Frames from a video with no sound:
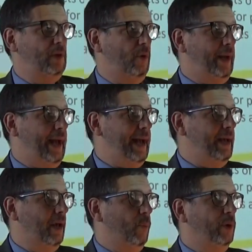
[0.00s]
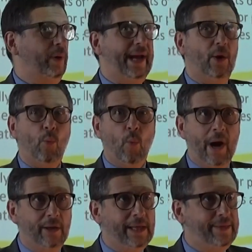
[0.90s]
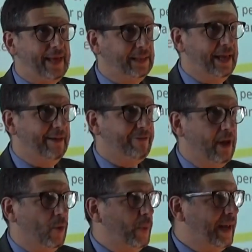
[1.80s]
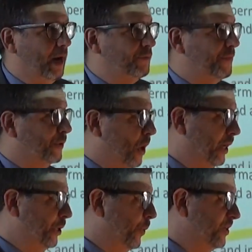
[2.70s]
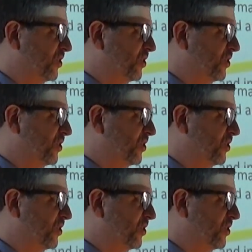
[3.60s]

Okay? We don't care where they live, we care that they're not a U.S.